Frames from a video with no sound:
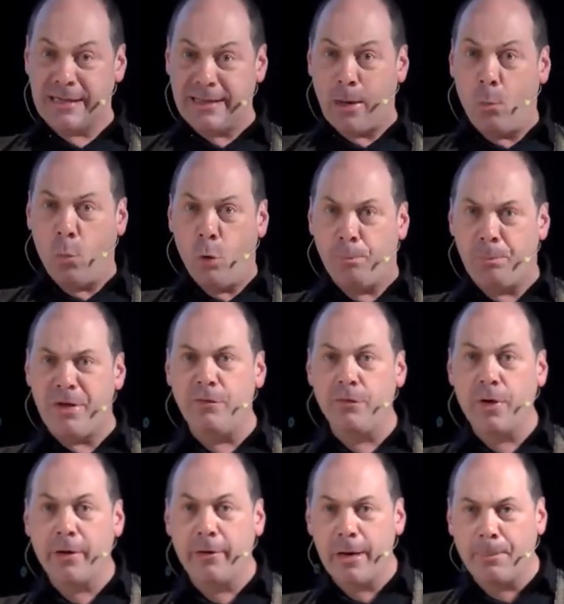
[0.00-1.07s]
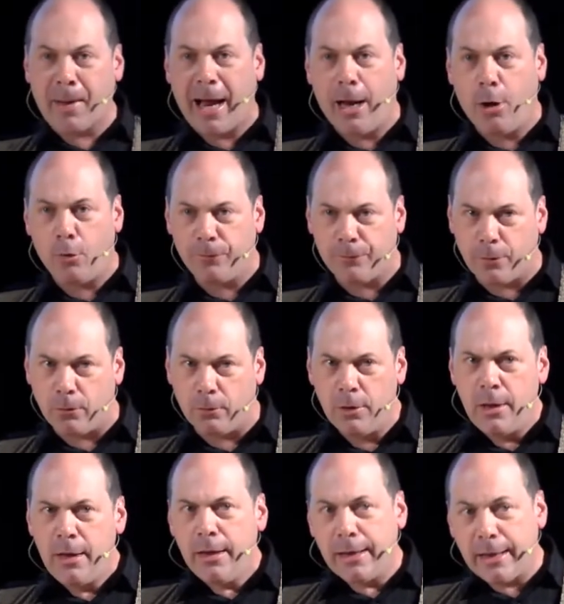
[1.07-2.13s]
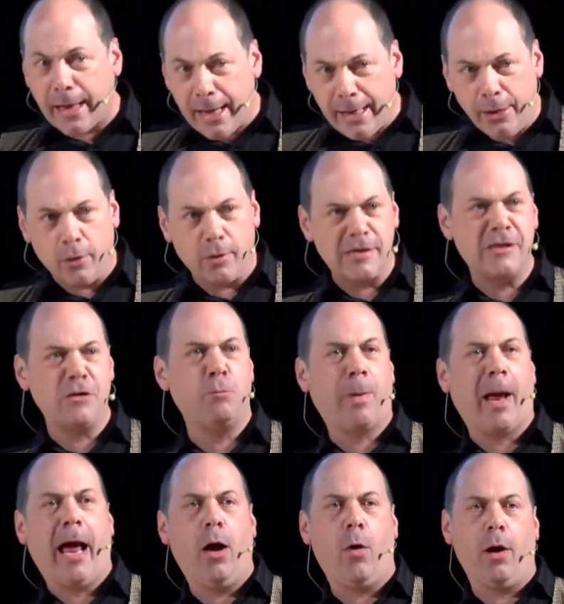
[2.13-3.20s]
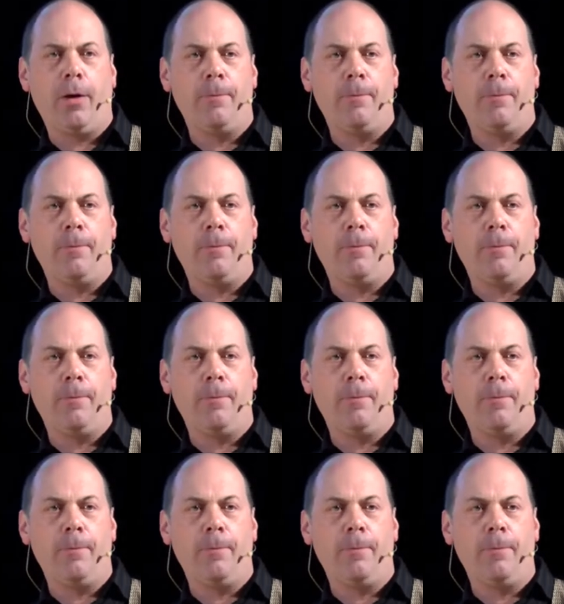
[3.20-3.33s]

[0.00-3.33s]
that would be very powerful and gain lots of power.